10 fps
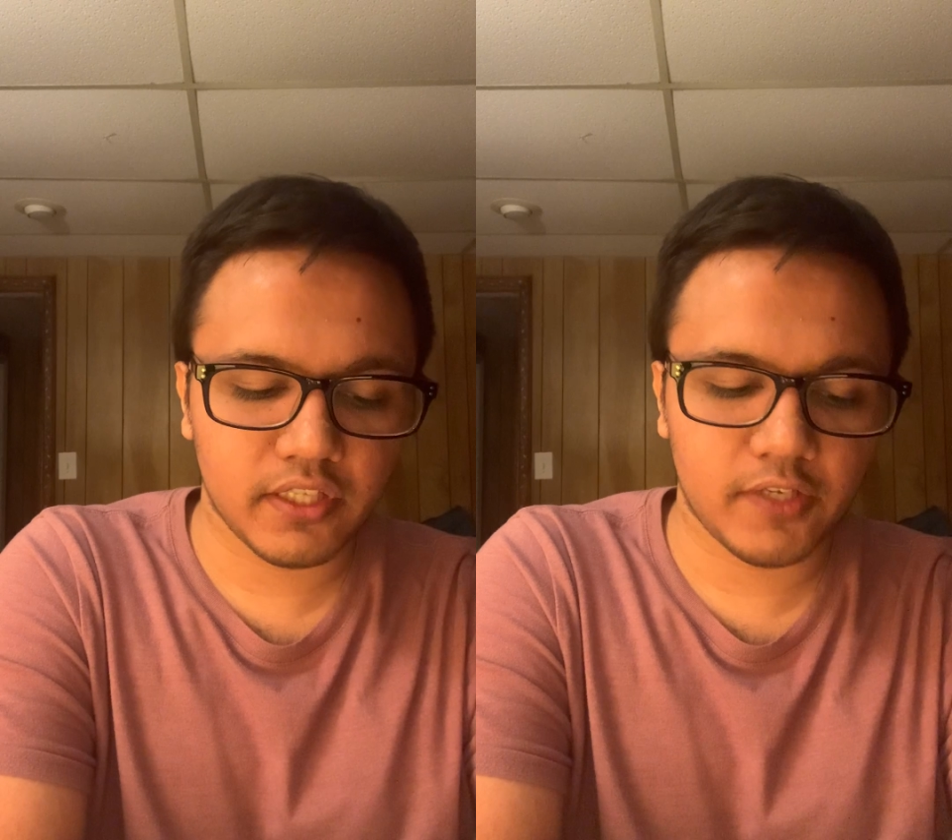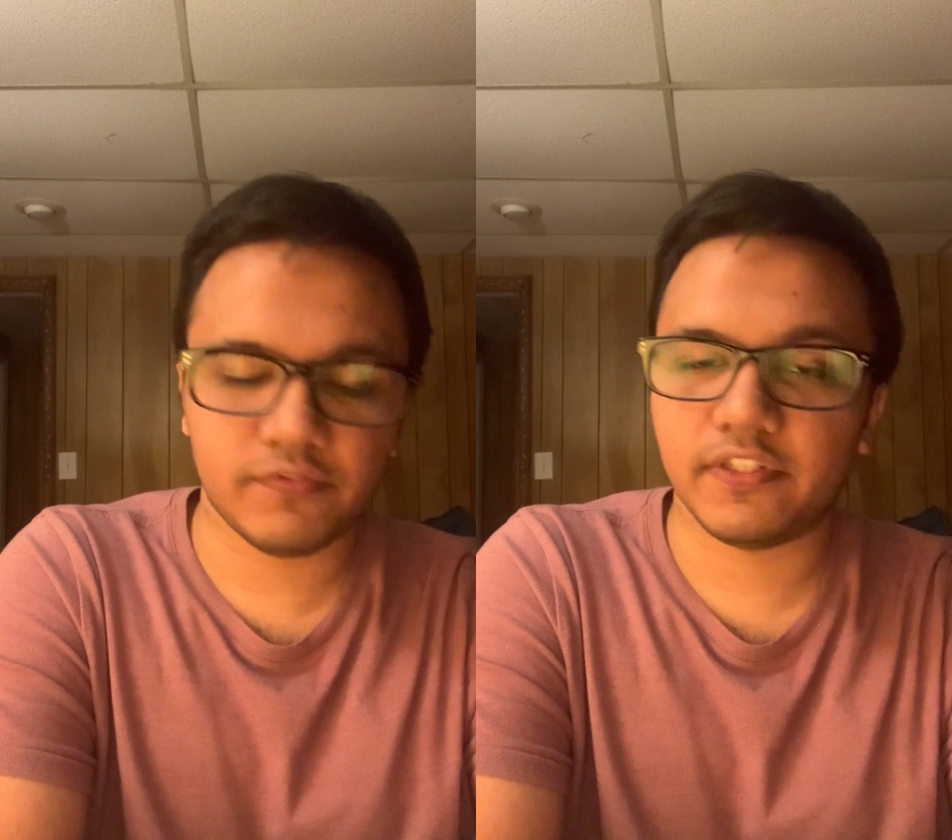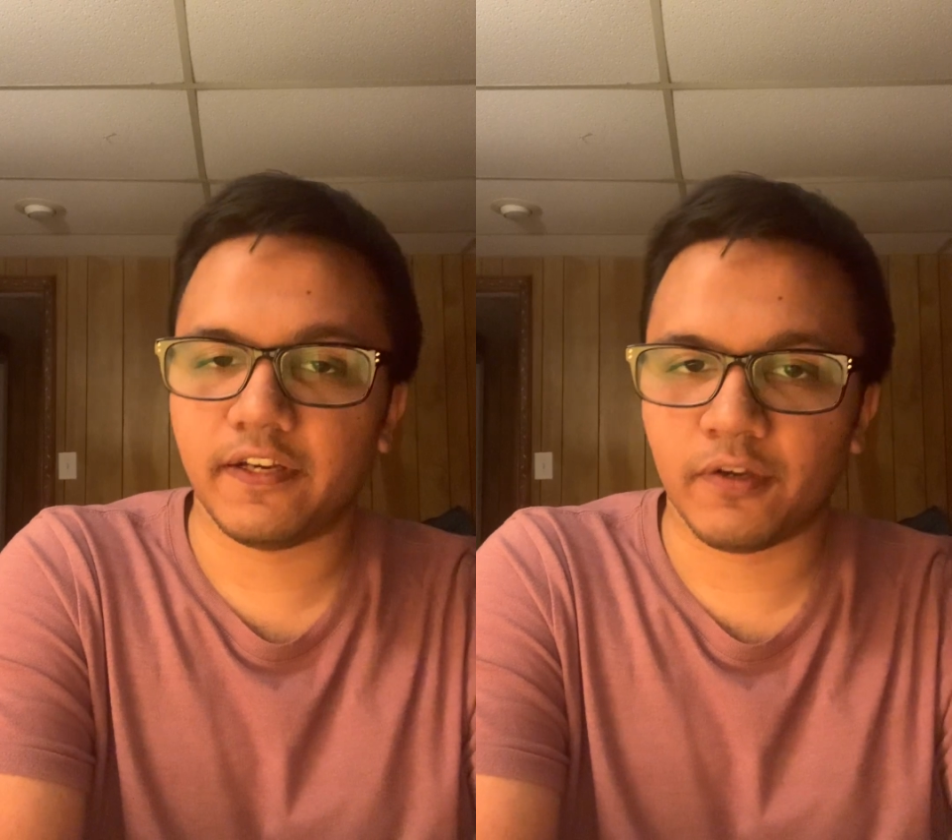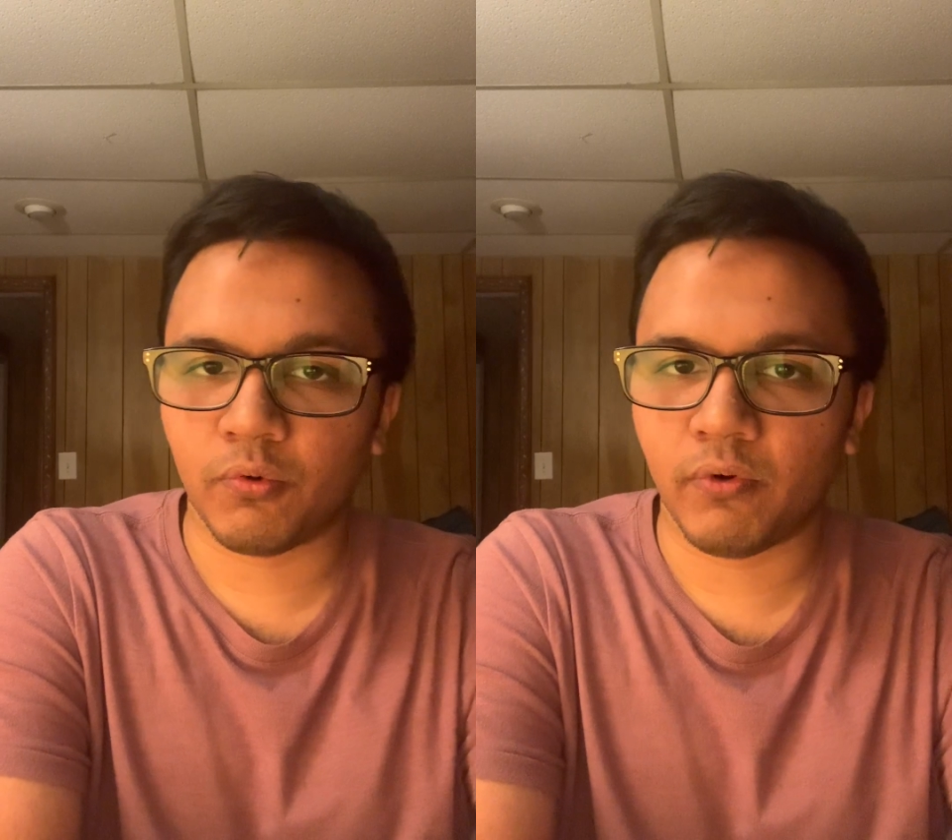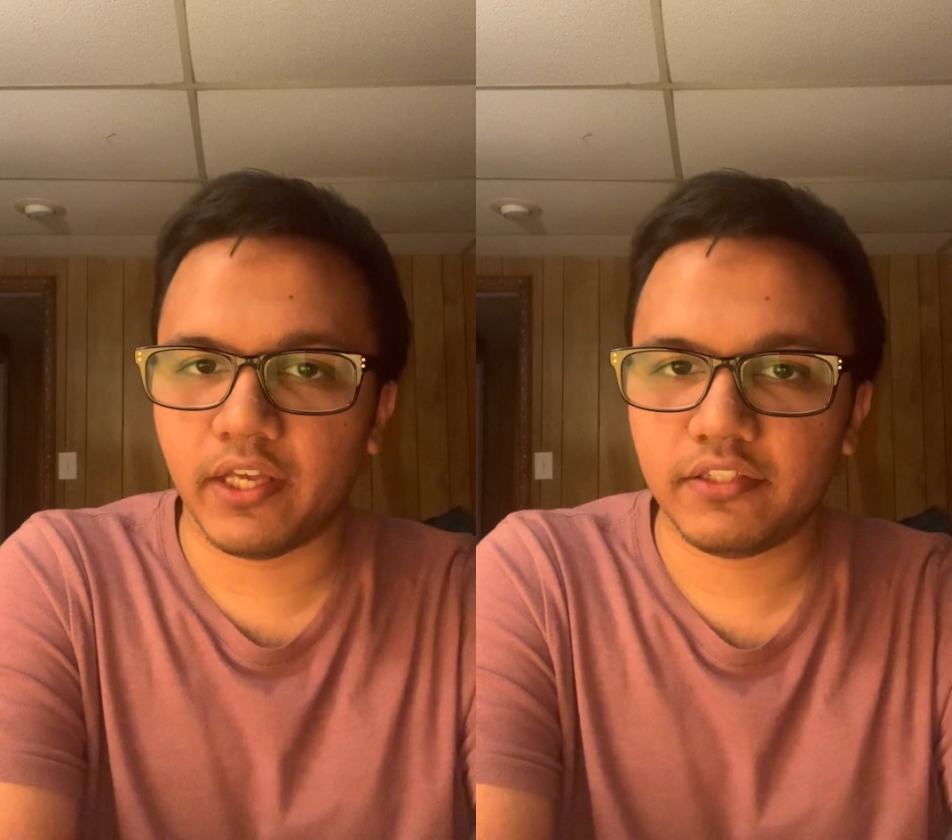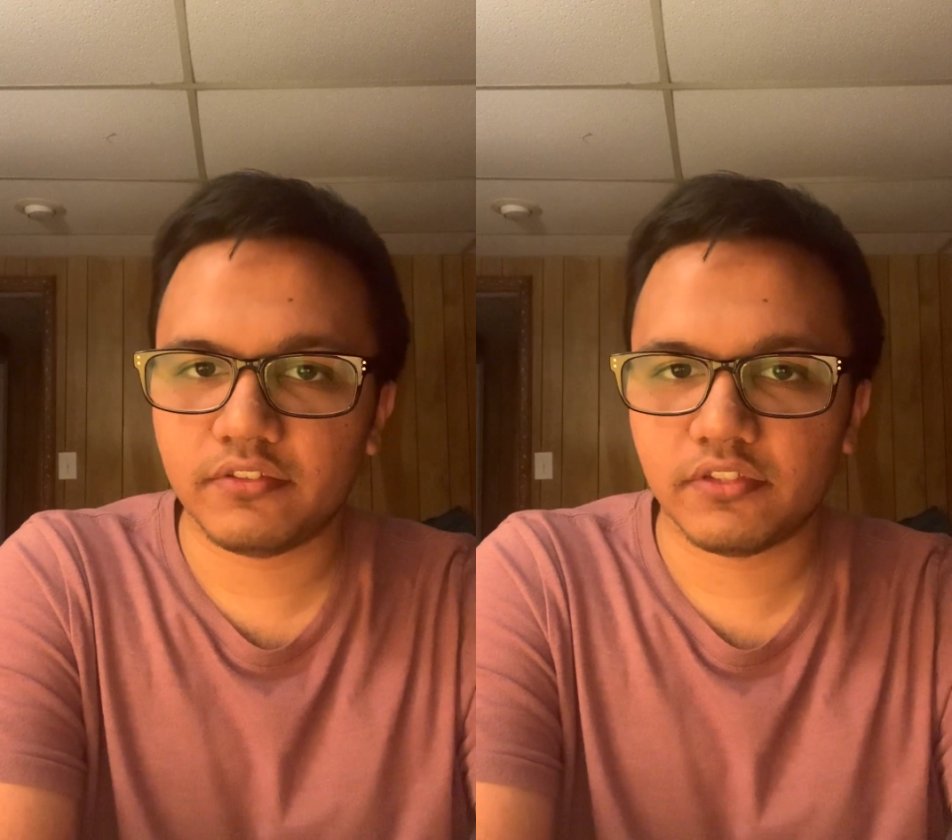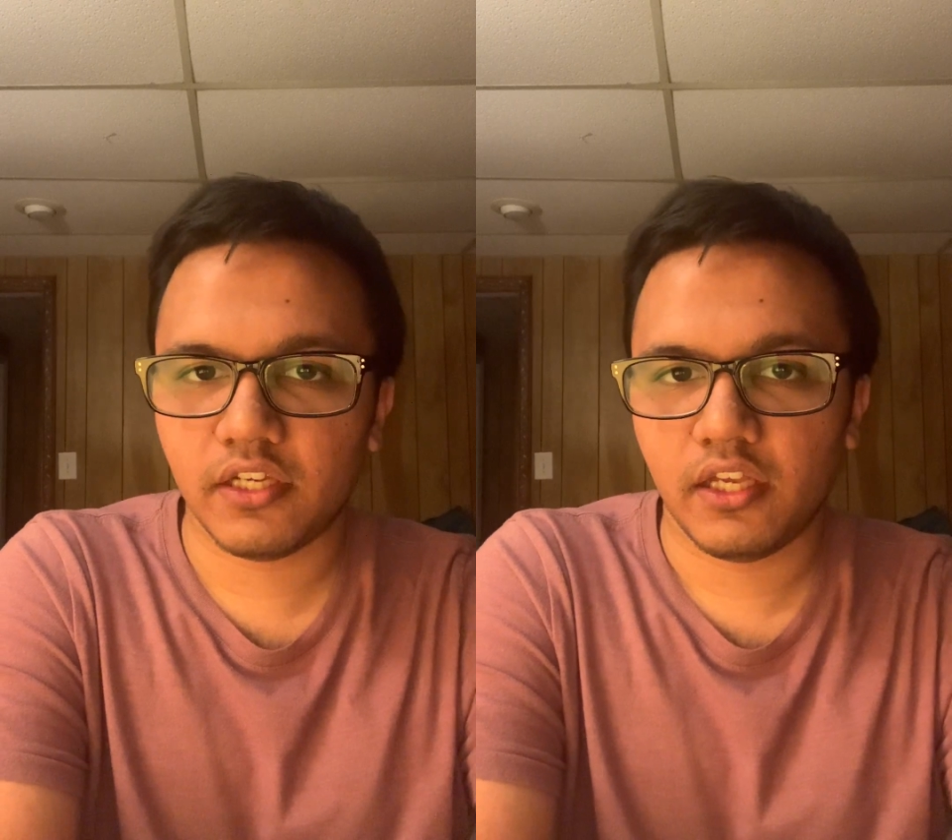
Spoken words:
if they request.